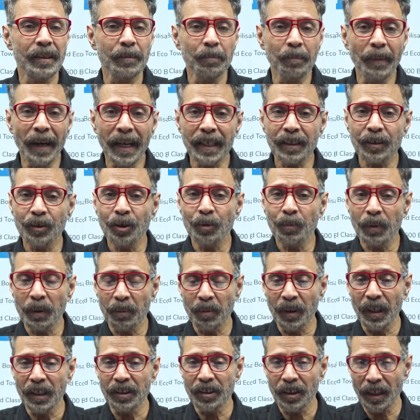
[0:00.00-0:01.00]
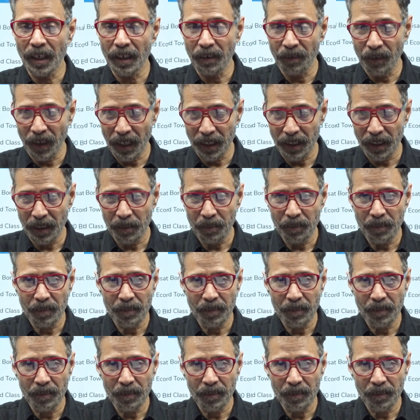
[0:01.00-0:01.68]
makes your preparation effective.